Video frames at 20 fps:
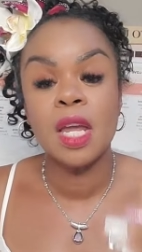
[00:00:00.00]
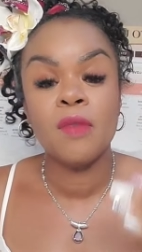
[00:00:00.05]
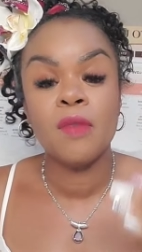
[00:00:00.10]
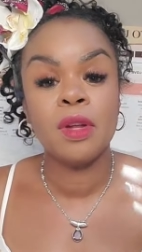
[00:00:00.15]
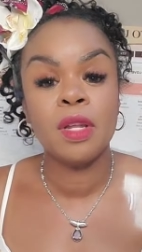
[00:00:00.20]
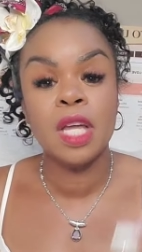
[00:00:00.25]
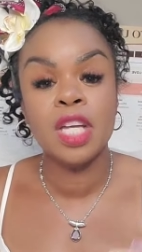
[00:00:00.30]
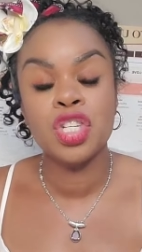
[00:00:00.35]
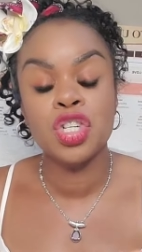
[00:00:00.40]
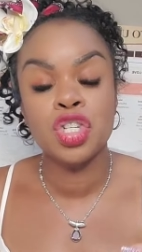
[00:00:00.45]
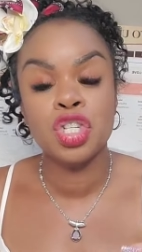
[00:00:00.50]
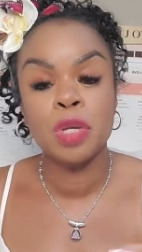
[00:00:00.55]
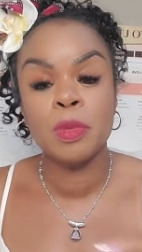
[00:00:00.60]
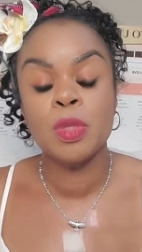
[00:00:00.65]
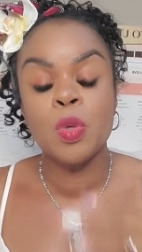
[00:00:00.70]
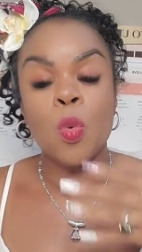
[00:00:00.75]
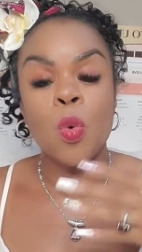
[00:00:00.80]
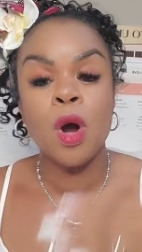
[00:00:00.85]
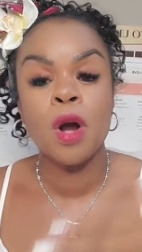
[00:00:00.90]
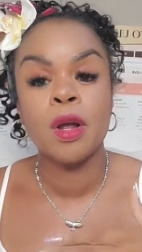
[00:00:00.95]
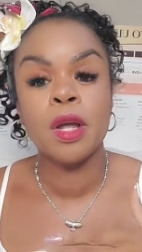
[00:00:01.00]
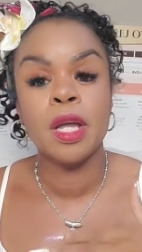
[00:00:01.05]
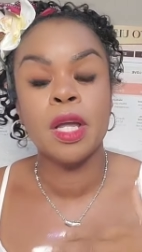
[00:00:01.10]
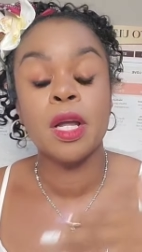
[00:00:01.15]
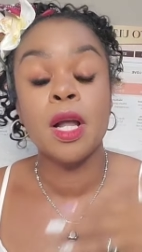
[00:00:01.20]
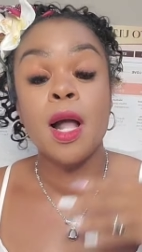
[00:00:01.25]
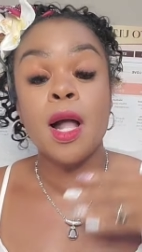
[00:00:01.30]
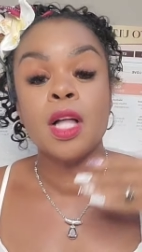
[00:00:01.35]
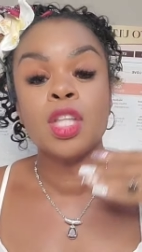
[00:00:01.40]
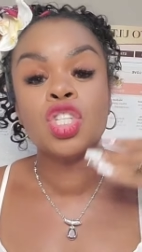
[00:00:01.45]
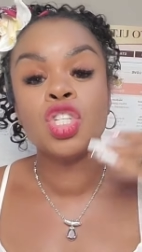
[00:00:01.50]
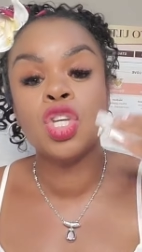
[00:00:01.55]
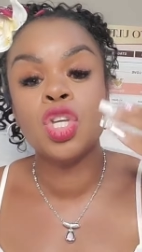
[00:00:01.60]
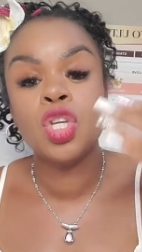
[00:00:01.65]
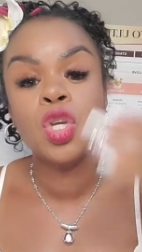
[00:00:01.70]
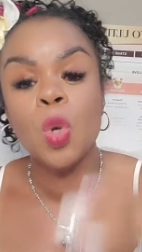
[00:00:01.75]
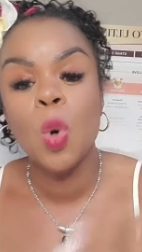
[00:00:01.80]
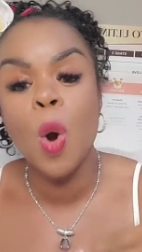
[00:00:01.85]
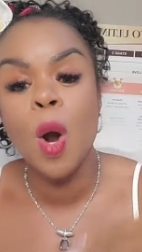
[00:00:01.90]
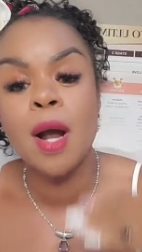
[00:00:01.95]
and relationships working to
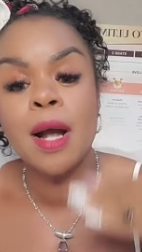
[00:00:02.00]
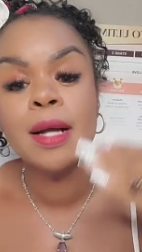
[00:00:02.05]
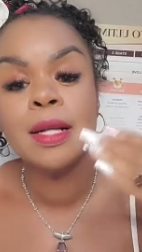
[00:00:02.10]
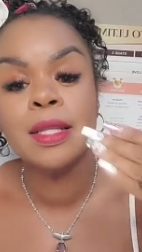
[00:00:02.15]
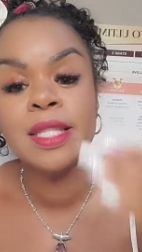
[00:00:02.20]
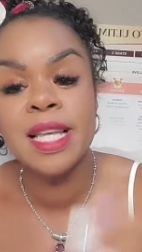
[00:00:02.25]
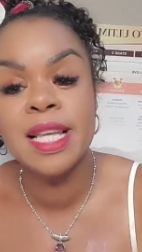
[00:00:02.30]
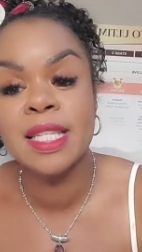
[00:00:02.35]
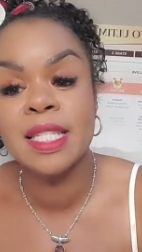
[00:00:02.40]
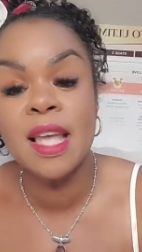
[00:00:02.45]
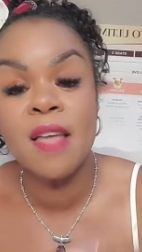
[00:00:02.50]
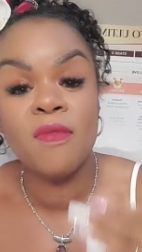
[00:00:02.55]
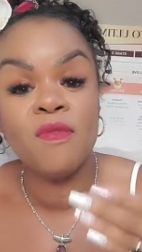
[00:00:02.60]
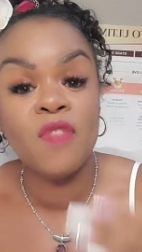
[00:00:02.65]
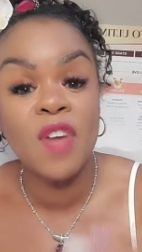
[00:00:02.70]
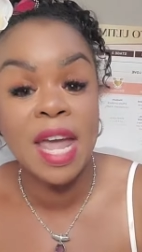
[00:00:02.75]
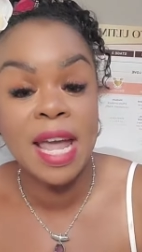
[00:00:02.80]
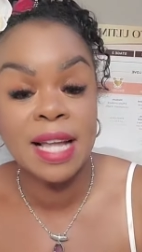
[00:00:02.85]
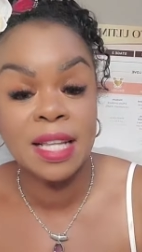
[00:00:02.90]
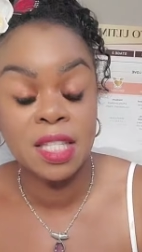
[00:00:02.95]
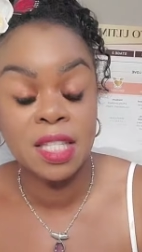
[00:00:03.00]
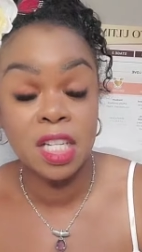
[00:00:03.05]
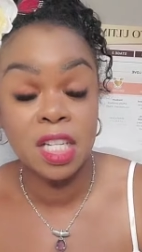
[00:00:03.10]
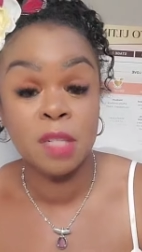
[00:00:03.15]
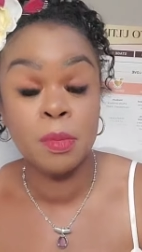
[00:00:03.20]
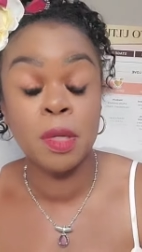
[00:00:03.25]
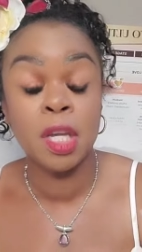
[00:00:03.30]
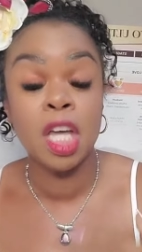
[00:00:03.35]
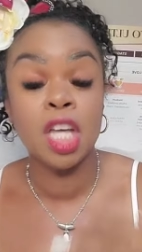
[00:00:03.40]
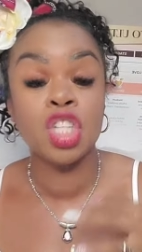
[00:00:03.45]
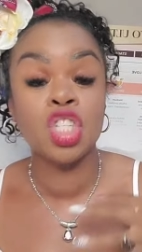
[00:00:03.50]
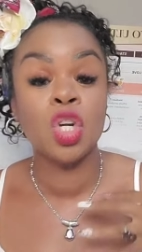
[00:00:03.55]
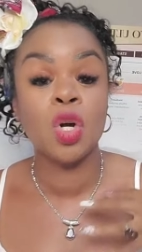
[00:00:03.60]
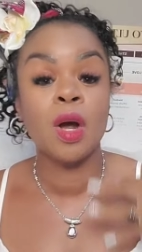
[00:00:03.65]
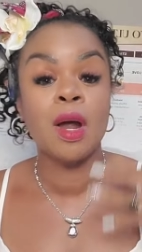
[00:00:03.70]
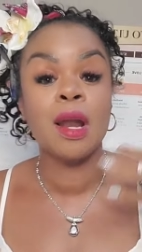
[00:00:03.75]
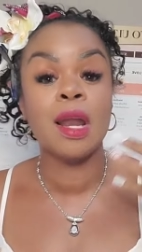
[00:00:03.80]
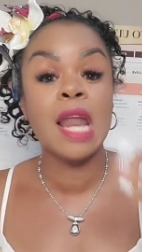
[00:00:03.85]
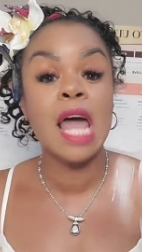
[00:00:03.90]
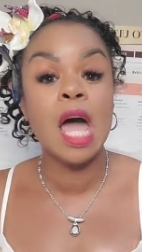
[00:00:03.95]
your disadvantage, because you're
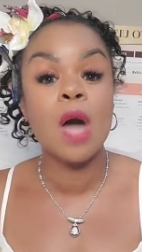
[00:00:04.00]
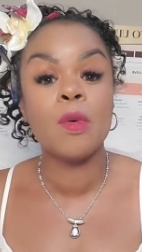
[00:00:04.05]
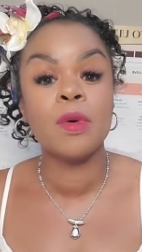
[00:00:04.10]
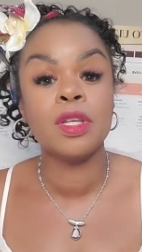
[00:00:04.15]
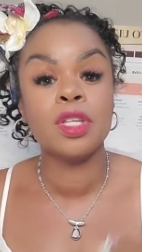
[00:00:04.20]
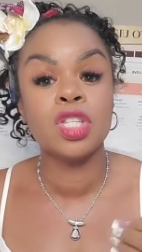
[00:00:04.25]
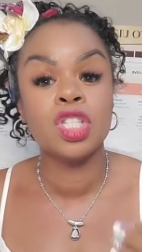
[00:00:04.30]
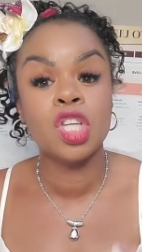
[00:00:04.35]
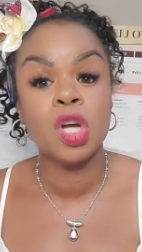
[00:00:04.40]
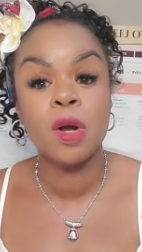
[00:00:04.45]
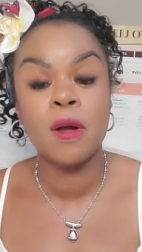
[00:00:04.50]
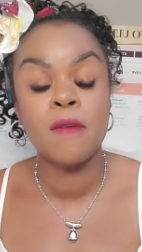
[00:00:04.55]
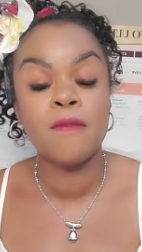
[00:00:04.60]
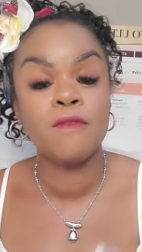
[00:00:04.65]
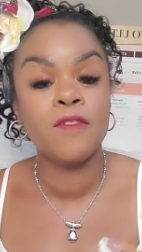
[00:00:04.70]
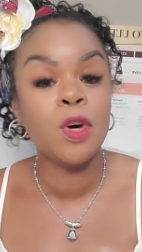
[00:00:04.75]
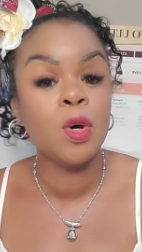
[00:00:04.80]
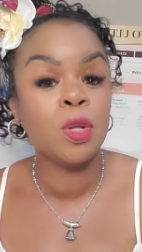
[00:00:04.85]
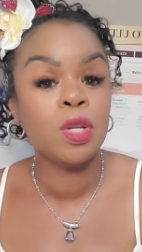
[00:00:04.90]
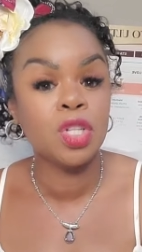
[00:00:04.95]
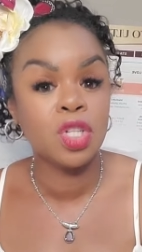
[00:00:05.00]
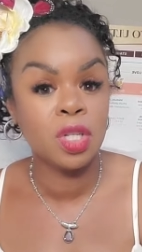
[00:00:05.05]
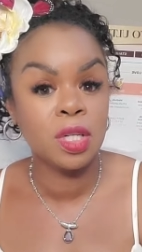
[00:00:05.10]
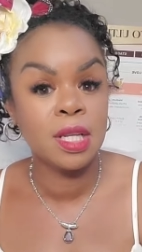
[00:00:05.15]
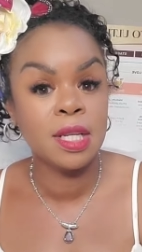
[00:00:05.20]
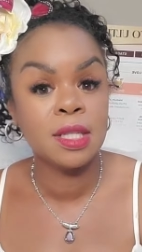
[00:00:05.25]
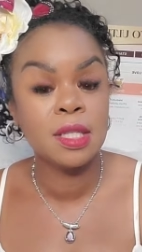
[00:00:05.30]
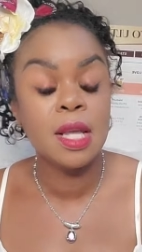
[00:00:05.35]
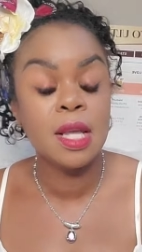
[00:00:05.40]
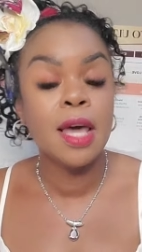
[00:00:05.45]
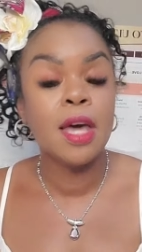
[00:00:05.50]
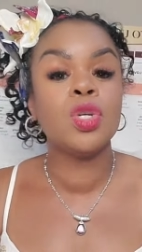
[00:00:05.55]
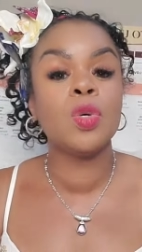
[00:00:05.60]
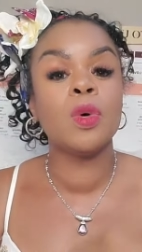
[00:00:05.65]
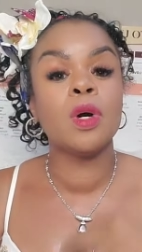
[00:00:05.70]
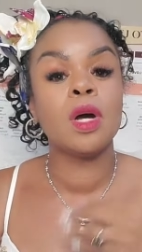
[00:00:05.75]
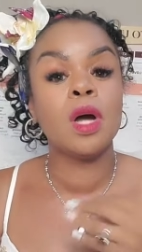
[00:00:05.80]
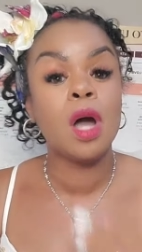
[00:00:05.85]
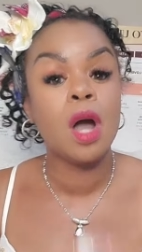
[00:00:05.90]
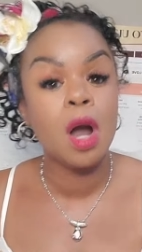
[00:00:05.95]
allowing certain foolishness to
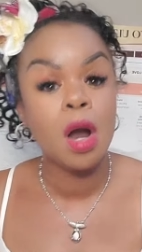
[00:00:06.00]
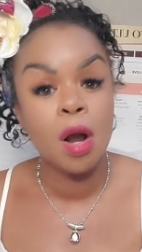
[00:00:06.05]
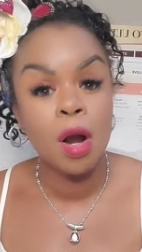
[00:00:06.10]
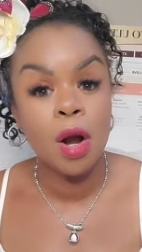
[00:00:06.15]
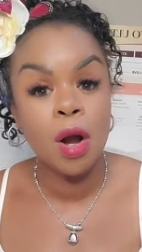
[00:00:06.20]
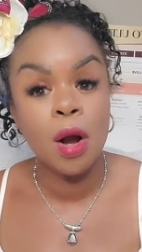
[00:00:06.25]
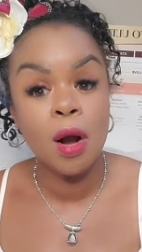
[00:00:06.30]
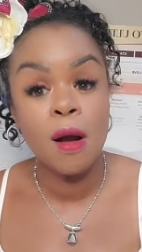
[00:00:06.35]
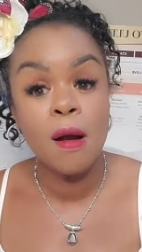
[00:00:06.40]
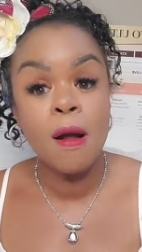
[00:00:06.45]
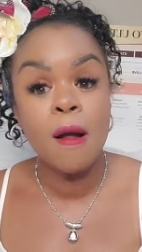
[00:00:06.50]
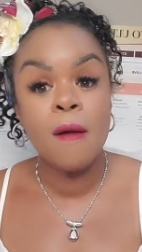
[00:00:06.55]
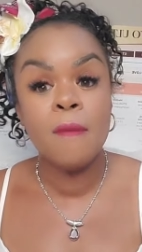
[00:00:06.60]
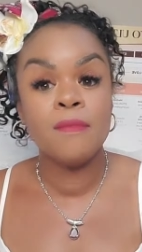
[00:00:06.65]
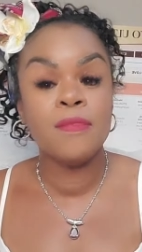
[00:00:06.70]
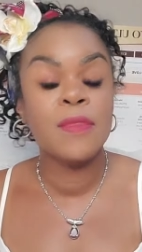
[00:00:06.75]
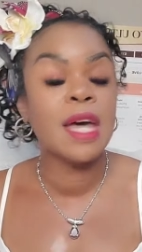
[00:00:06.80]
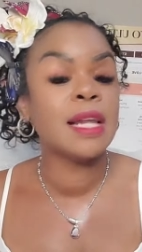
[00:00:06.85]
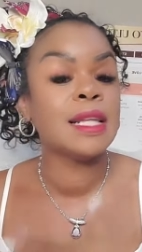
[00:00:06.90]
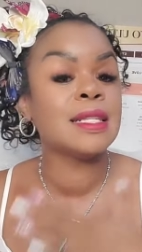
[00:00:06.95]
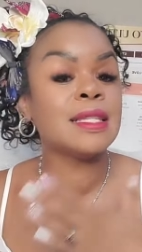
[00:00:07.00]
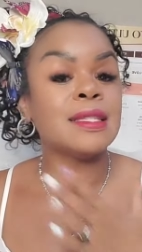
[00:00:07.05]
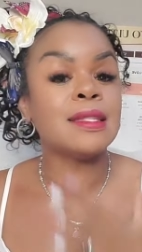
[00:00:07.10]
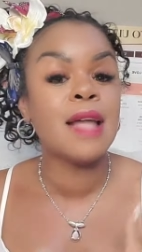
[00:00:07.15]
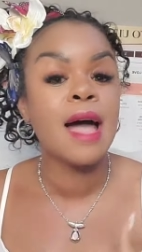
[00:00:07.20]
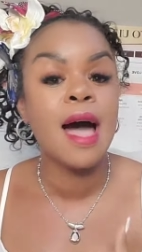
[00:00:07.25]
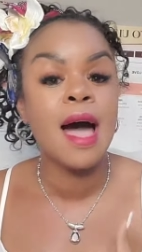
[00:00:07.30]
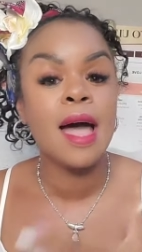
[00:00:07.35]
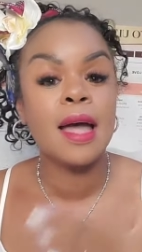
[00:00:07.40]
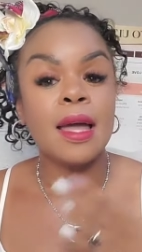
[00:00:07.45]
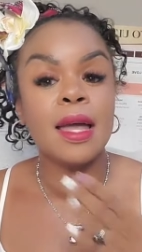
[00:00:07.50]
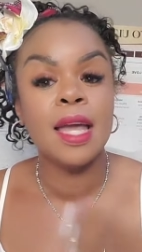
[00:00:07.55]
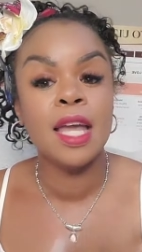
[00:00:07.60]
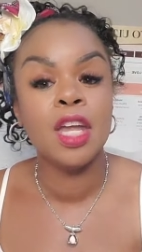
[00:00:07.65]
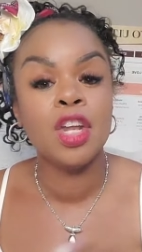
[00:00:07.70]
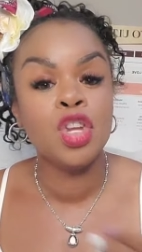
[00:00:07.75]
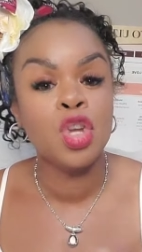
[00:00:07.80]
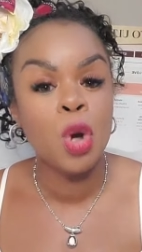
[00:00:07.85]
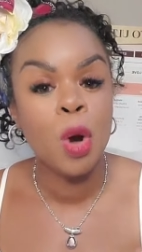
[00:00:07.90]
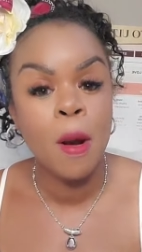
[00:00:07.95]
occur that is not
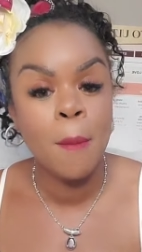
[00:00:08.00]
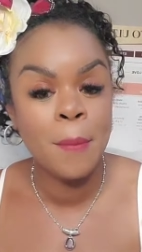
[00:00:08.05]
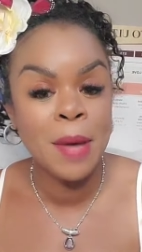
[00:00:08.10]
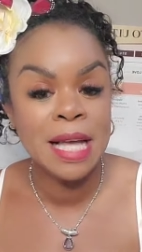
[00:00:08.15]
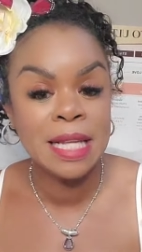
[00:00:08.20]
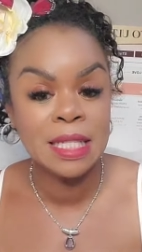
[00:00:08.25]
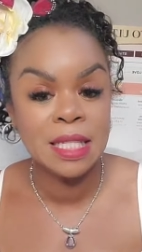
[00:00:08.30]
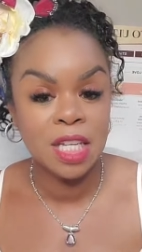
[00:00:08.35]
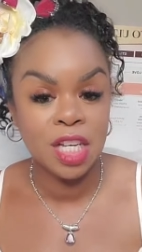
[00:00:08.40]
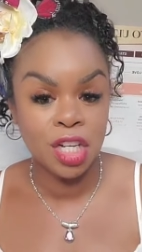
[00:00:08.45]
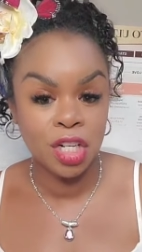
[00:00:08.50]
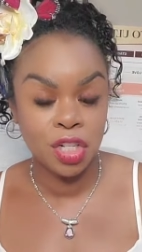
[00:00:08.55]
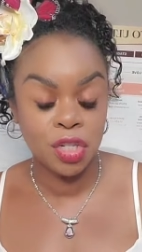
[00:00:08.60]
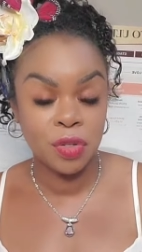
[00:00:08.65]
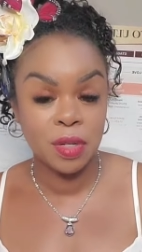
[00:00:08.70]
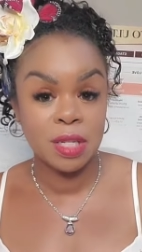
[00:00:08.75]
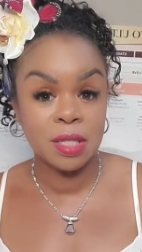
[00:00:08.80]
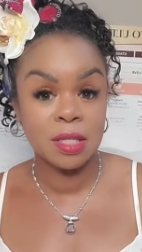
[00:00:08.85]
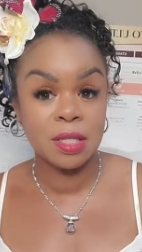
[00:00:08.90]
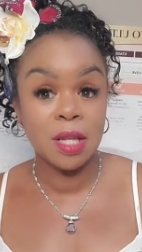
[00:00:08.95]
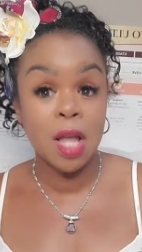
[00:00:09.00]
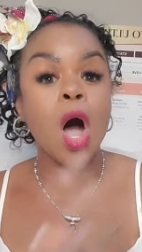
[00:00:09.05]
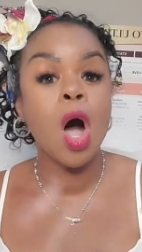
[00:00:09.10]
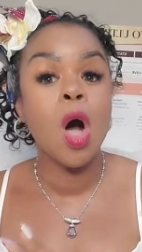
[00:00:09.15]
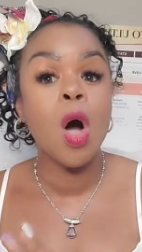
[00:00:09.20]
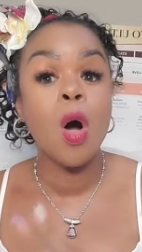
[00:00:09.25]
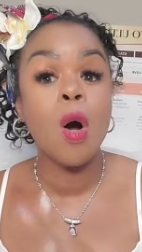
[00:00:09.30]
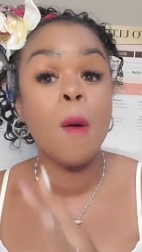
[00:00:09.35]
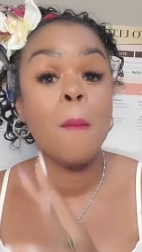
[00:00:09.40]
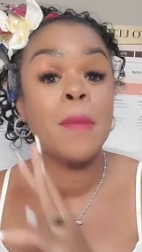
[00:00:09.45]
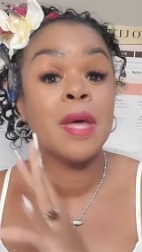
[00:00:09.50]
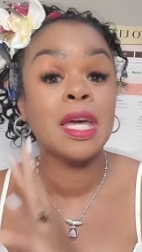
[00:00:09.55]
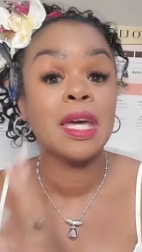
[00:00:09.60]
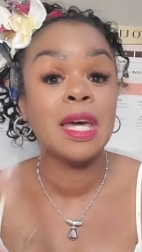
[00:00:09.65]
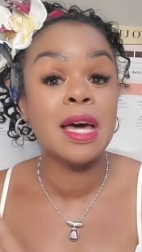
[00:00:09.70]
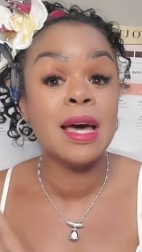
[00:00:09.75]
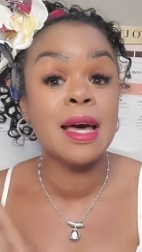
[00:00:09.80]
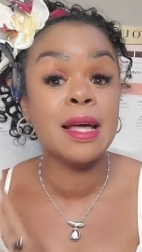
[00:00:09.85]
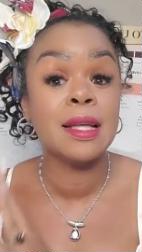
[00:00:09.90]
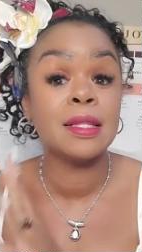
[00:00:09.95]
in your best interest. All
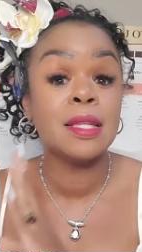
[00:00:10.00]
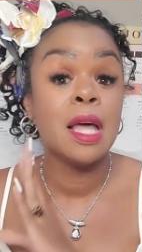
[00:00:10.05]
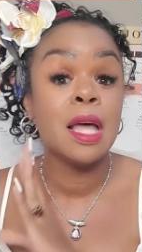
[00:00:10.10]
because